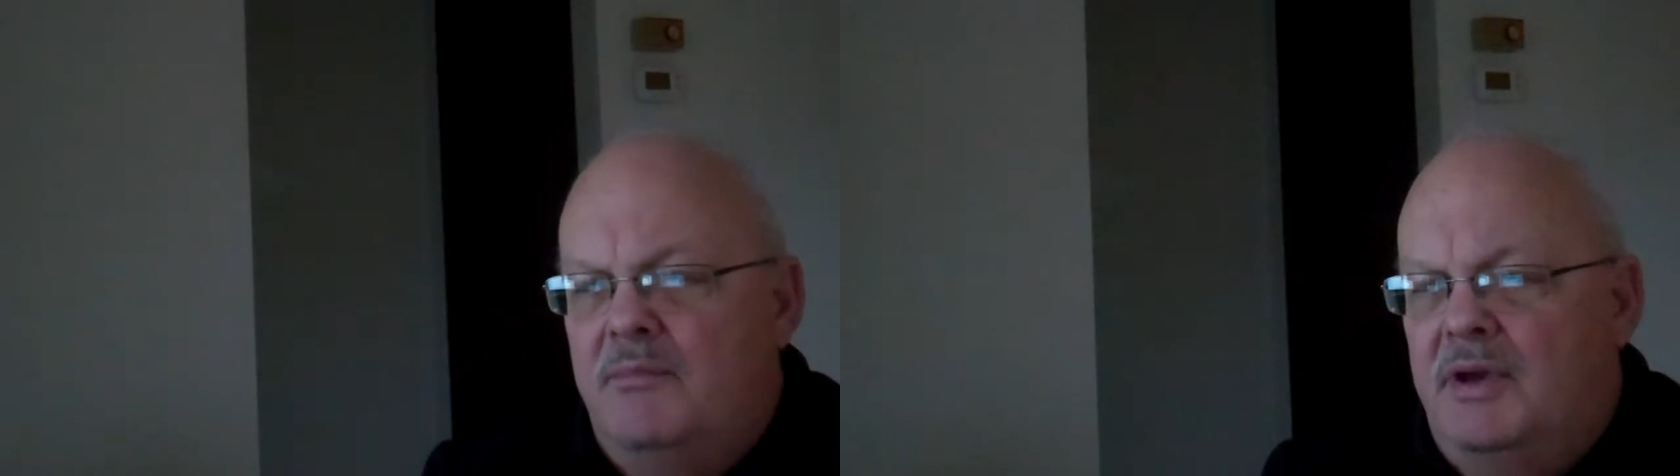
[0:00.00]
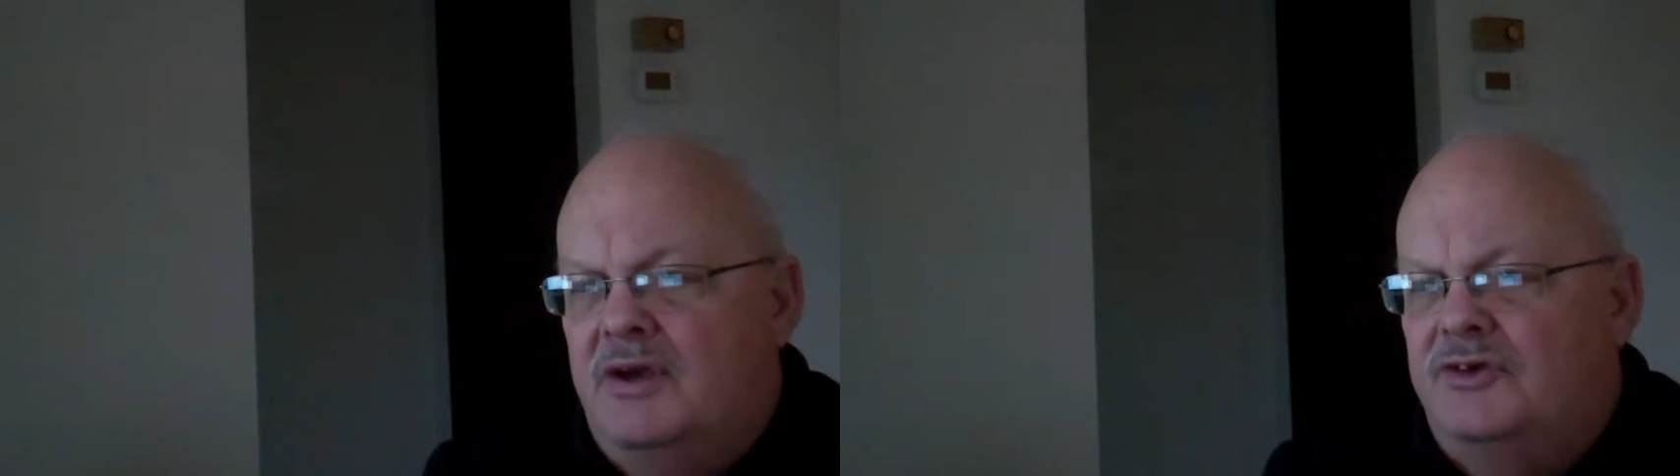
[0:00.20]

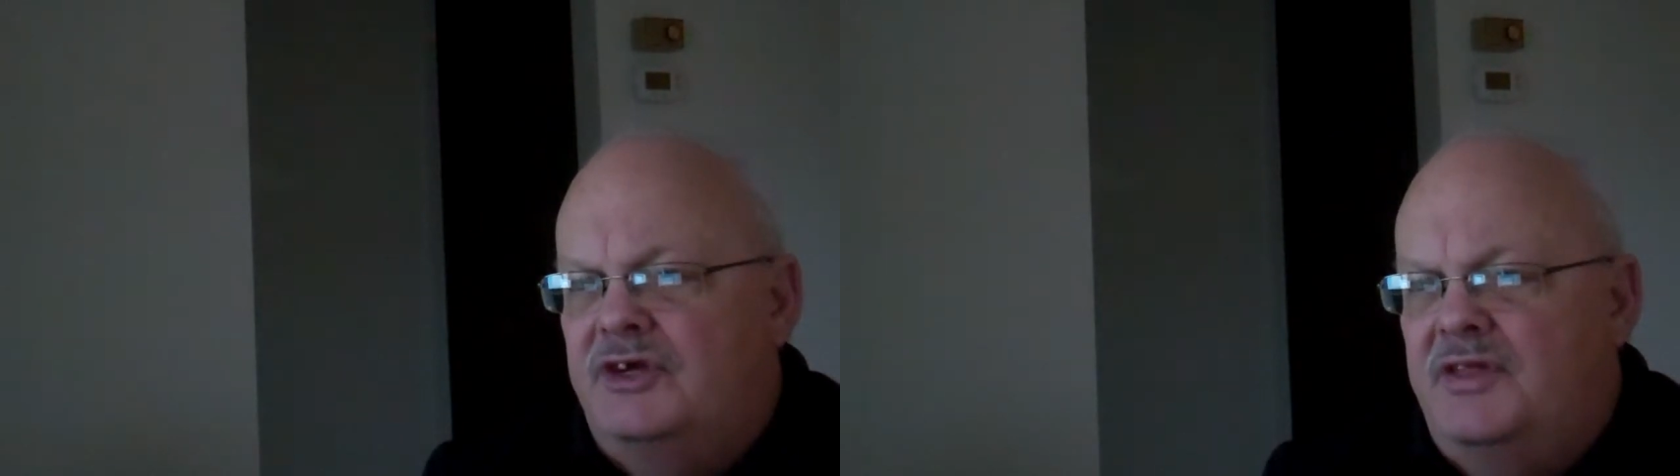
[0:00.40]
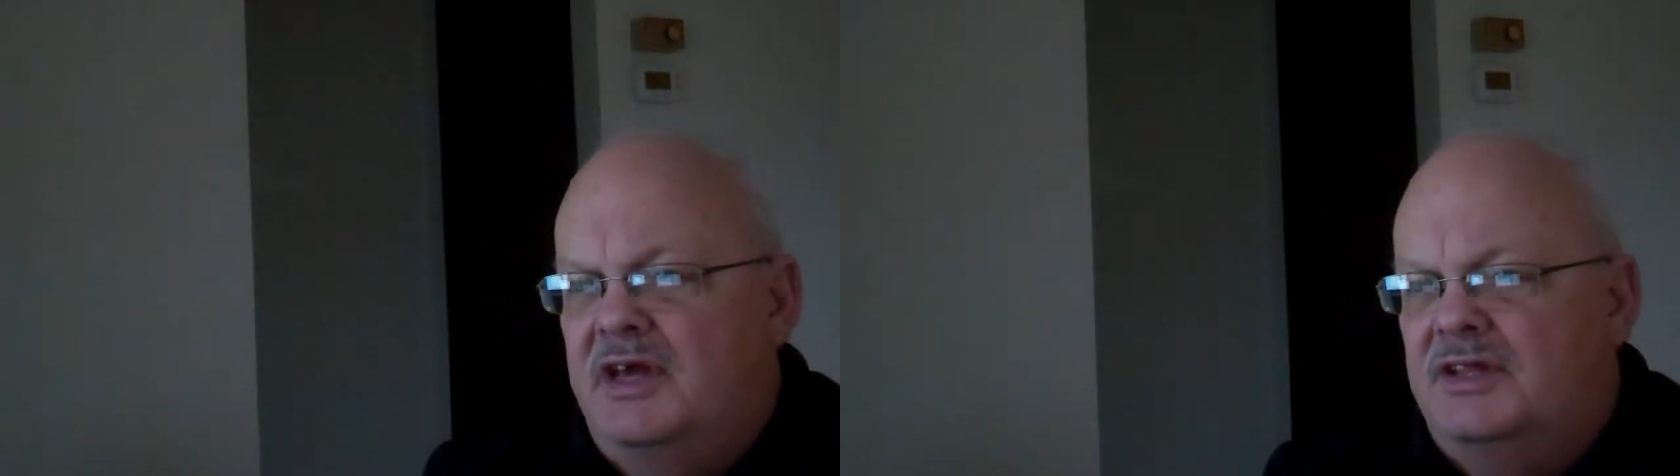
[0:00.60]
because
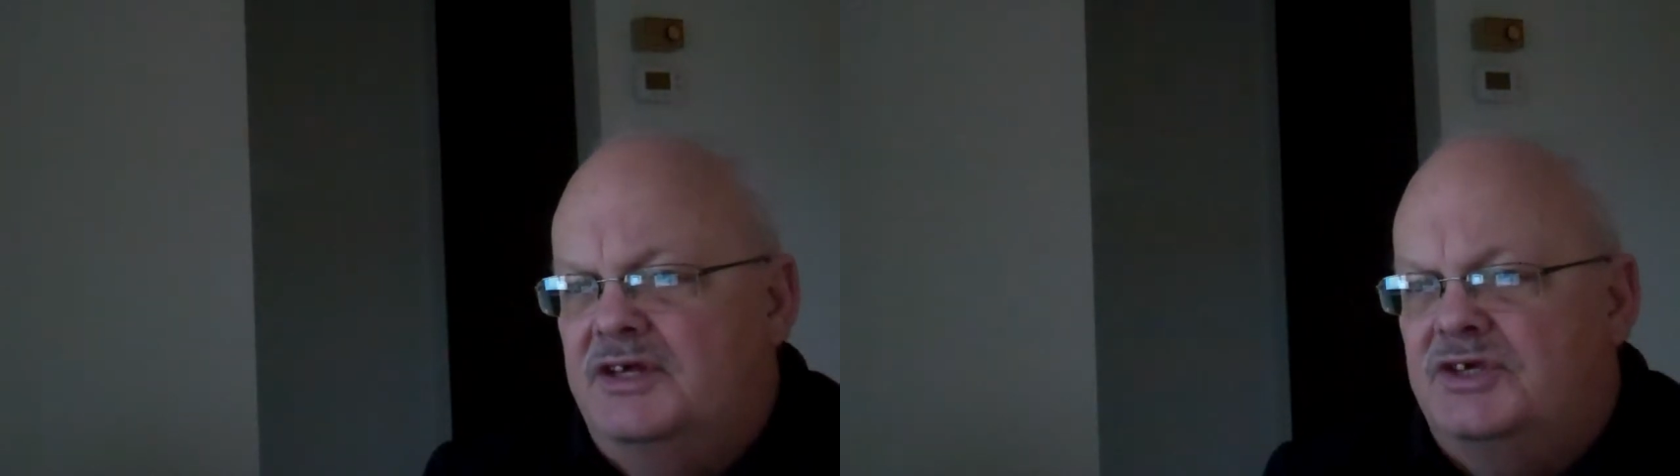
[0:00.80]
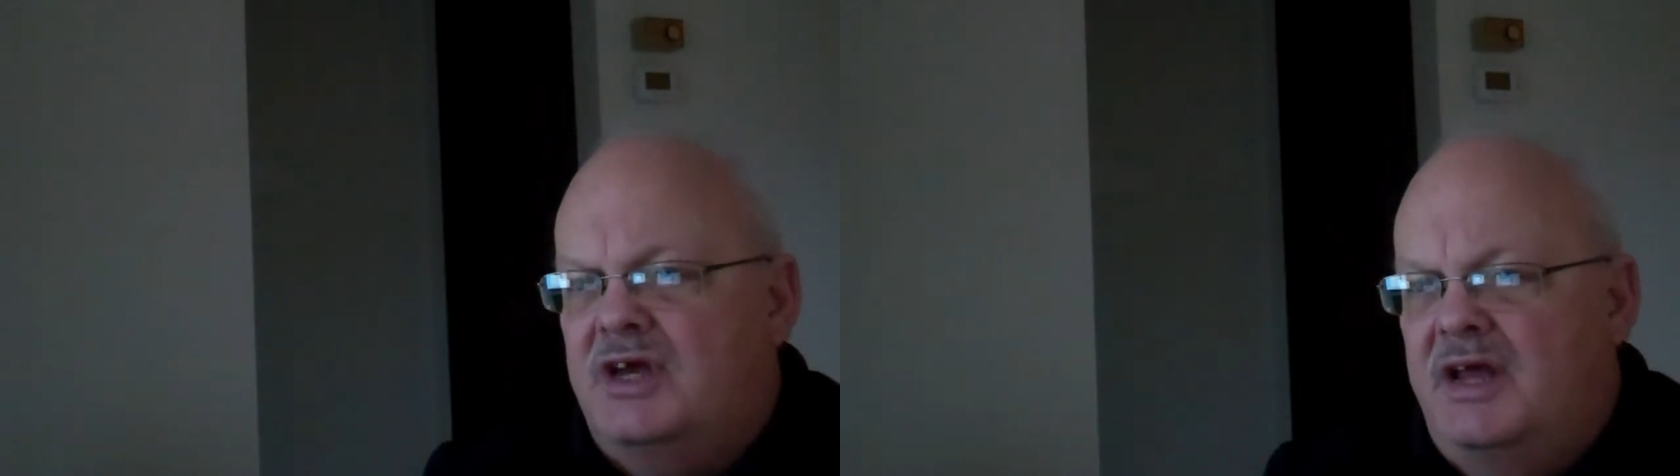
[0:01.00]
I think
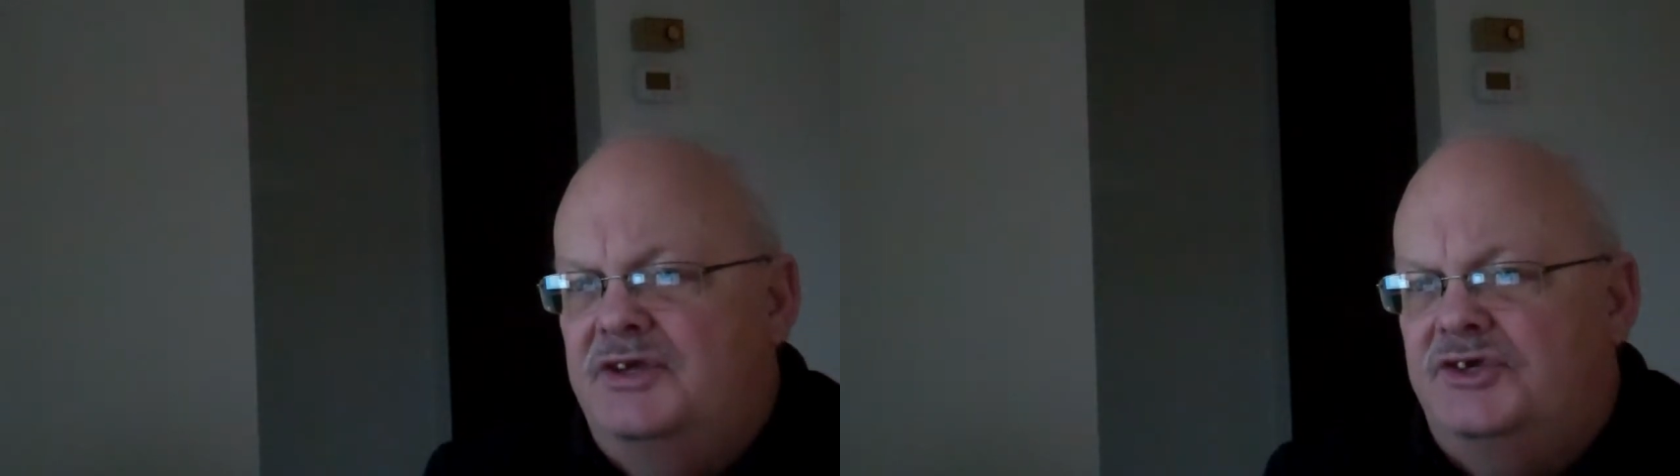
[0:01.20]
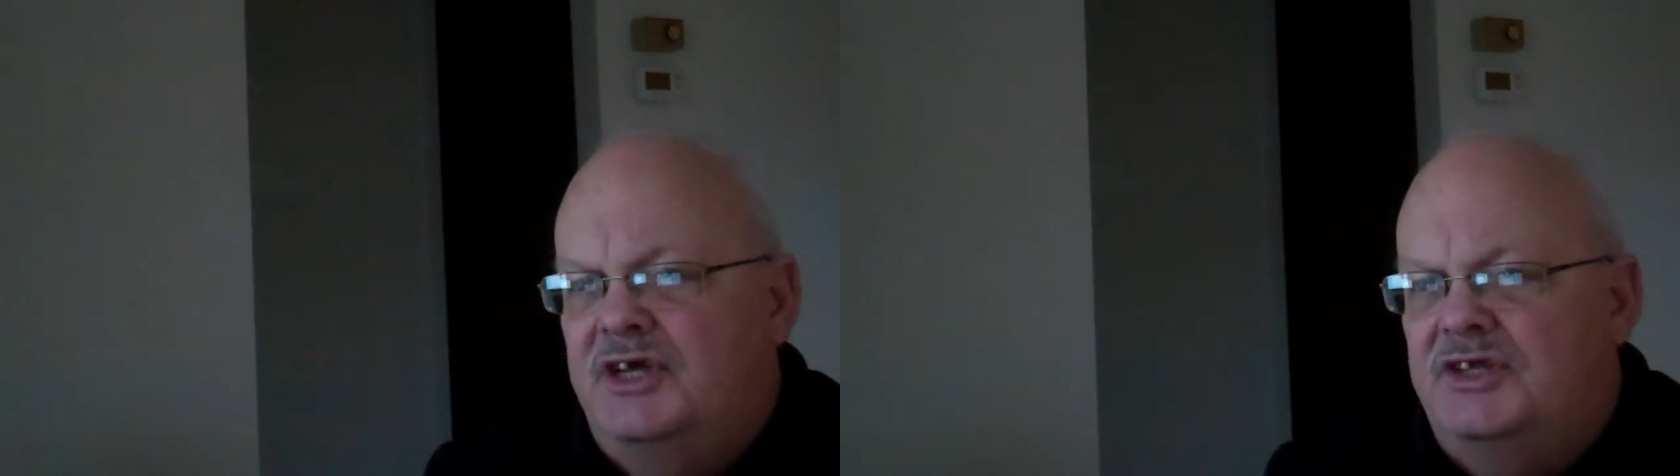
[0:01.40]
this kind
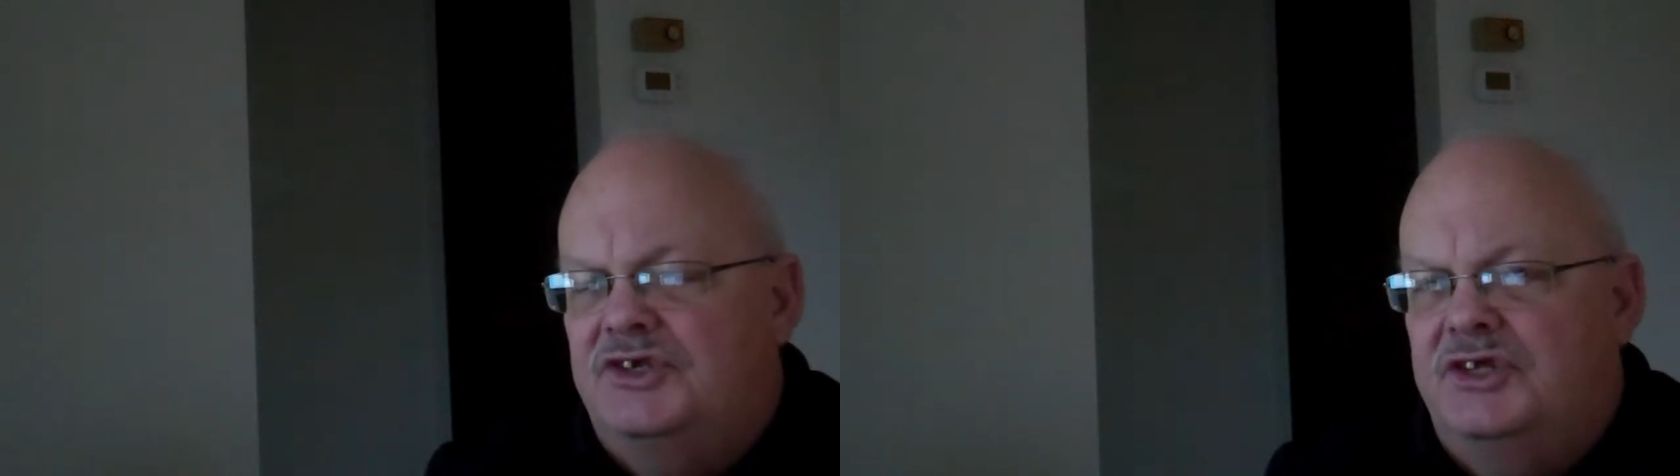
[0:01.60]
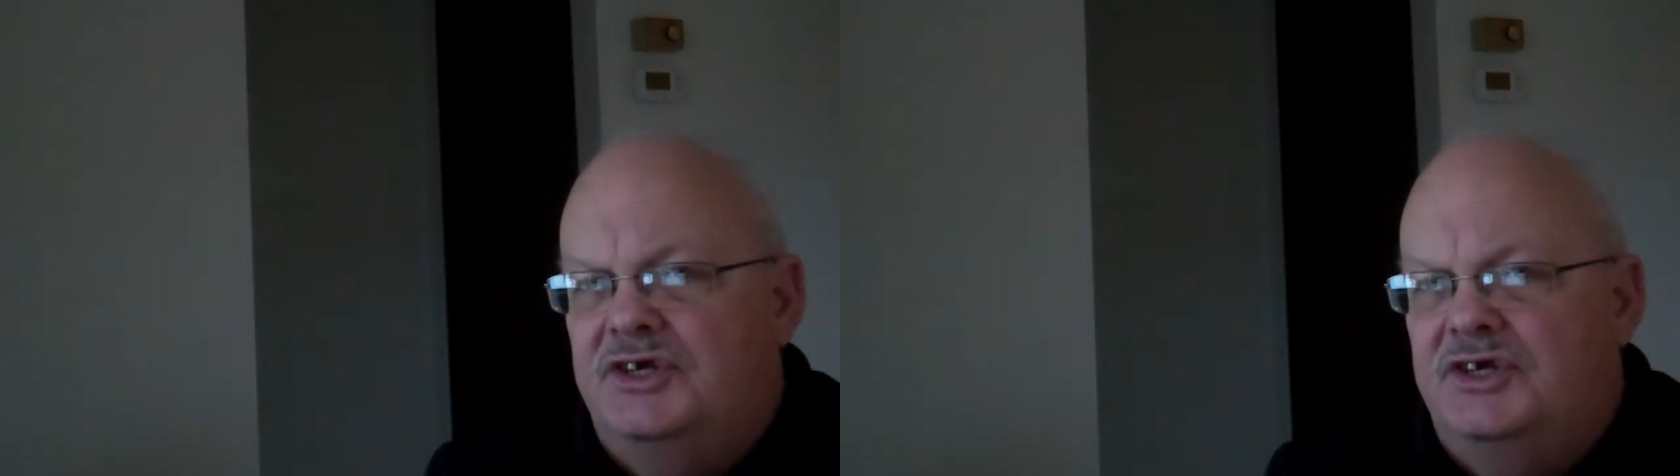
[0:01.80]
of sets the